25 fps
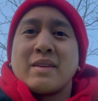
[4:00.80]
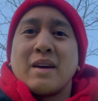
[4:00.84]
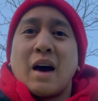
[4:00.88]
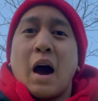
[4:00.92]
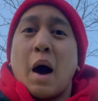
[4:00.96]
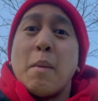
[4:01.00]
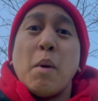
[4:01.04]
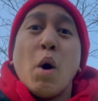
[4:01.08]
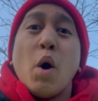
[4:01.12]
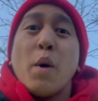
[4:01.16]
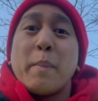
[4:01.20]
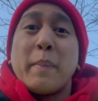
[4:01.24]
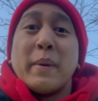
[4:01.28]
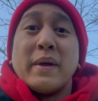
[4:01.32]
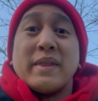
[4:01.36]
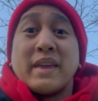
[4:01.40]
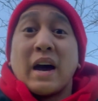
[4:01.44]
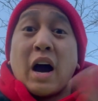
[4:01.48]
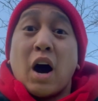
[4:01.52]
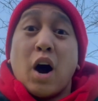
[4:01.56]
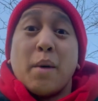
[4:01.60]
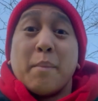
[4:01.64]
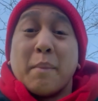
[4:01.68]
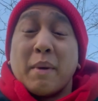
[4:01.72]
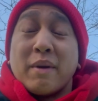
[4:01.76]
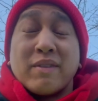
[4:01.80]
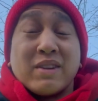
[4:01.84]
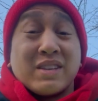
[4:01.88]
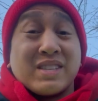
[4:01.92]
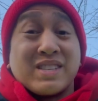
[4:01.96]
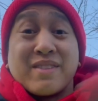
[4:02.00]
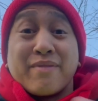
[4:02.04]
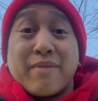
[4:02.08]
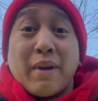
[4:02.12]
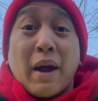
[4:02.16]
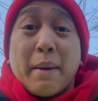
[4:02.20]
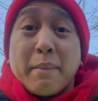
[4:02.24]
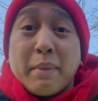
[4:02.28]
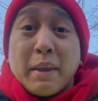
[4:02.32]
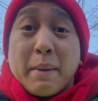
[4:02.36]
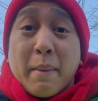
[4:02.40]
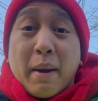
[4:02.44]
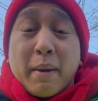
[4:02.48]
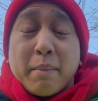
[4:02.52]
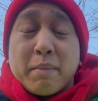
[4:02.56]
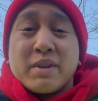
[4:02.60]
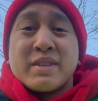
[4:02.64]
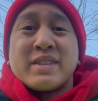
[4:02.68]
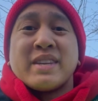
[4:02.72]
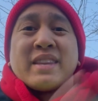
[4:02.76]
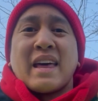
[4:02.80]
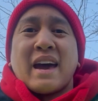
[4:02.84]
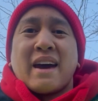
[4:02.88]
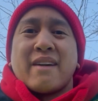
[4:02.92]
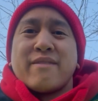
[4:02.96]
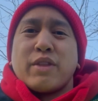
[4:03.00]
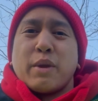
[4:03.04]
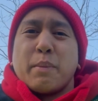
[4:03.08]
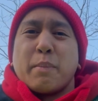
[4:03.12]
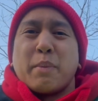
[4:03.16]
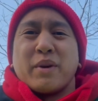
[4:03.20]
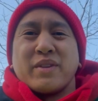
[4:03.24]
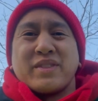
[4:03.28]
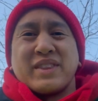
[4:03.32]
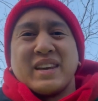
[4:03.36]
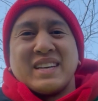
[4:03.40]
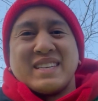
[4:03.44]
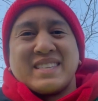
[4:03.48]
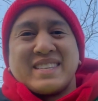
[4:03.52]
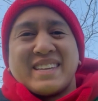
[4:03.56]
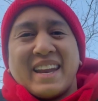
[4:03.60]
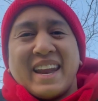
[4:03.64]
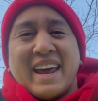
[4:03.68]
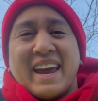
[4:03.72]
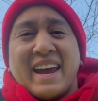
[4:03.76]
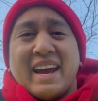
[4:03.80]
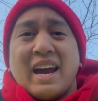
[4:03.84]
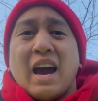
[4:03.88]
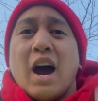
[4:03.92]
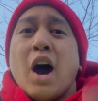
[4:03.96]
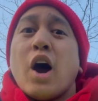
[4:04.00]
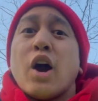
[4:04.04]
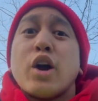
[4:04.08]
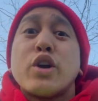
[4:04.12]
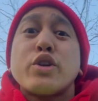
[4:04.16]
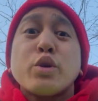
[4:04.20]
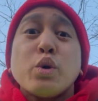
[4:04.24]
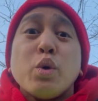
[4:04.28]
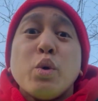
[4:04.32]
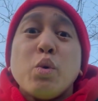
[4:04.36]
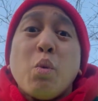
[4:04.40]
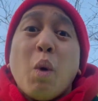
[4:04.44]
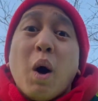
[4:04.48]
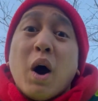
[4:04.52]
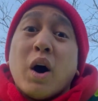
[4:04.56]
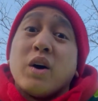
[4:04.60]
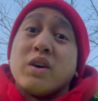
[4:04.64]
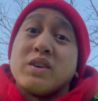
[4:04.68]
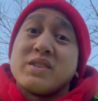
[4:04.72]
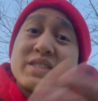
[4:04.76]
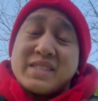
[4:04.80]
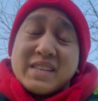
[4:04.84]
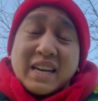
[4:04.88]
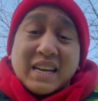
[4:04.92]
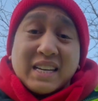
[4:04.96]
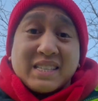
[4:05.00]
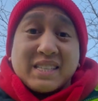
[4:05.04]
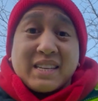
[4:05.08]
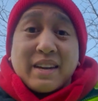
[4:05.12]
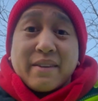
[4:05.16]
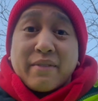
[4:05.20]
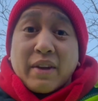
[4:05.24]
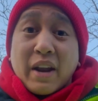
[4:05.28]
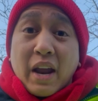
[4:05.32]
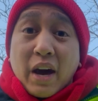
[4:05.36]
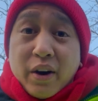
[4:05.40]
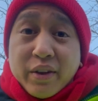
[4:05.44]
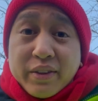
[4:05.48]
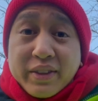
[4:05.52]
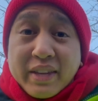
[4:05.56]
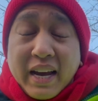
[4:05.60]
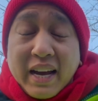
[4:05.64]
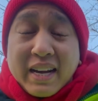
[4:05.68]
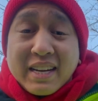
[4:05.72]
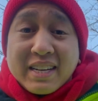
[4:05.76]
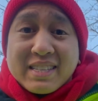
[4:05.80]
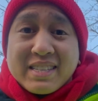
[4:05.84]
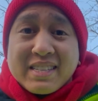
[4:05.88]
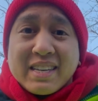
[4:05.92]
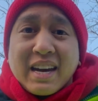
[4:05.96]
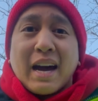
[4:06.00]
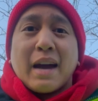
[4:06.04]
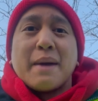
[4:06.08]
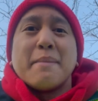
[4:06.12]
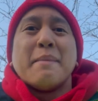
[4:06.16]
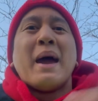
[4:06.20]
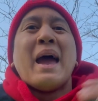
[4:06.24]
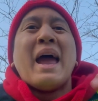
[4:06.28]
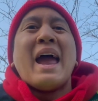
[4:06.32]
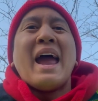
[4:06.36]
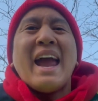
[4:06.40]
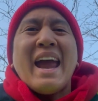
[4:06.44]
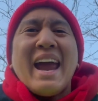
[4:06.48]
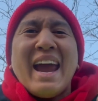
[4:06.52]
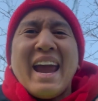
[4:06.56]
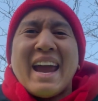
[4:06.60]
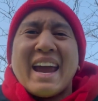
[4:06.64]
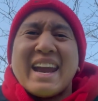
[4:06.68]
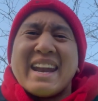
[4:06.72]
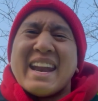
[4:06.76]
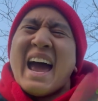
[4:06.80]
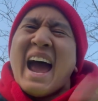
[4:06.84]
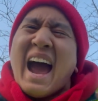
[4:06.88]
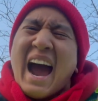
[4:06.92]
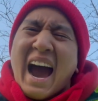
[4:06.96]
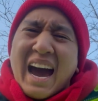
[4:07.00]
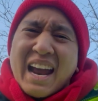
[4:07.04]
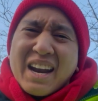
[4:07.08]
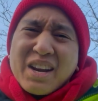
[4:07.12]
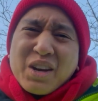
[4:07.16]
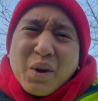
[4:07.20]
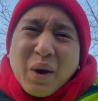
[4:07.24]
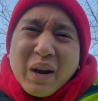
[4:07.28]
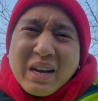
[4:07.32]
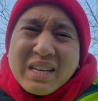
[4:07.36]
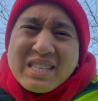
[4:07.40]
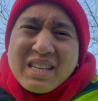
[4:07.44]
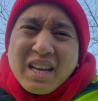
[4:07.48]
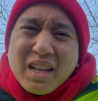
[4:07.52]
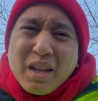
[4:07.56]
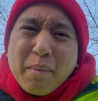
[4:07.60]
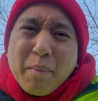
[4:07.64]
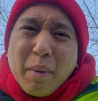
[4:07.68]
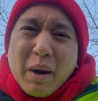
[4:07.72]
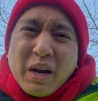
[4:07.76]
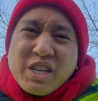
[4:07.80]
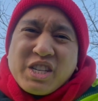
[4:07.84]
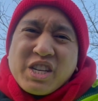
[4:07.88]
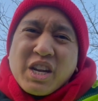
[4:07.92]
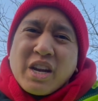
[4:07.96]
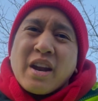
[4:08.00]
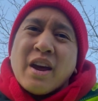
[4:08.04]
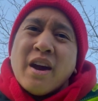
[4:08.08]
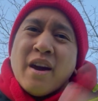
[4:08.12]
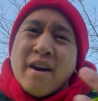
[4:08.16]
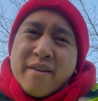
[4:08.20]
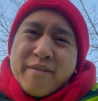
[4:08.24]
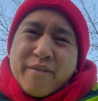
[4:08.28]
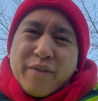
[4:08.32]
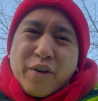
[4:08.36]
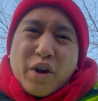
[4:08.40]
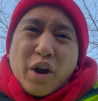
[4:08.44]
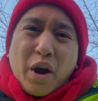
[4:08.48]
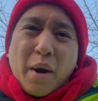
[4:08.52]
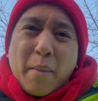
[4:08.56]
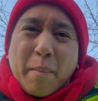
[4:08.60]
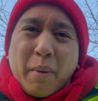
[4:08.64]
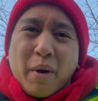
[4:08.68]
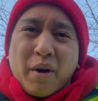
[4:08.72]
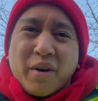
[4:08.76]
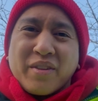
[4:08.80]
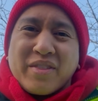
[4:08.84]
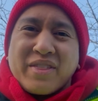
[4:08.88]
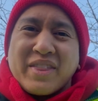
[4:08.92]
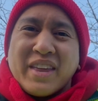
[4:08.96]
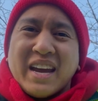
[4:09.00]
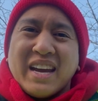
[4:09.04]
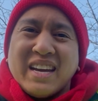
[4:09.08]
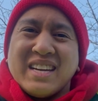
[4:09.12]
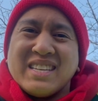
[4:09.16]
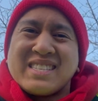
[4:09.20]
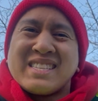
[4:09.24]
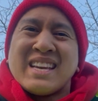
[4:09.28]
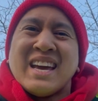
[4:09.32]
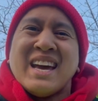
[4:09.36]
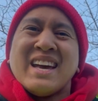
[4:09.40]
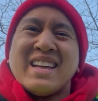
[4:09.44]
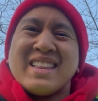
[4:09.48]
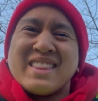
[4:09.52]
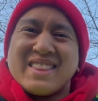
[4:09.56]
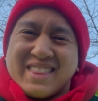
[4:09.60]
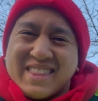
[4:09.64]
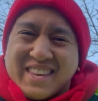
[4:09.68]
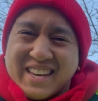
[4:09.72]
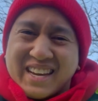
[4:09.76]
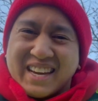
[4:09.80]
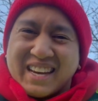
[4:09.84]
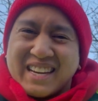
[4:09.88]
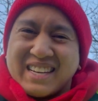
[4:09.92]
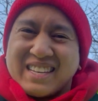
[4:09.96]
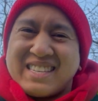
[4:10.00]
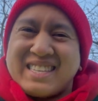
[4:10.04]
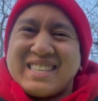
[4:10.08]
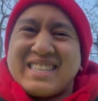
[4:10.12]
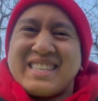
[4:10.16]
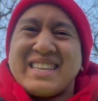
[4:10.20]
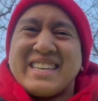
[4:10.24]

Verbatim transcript: I'm hoping that all my friends and family members that have their birthdays today are doing well, staying safe and healthy at this time, and had a great celebration for your birthdays this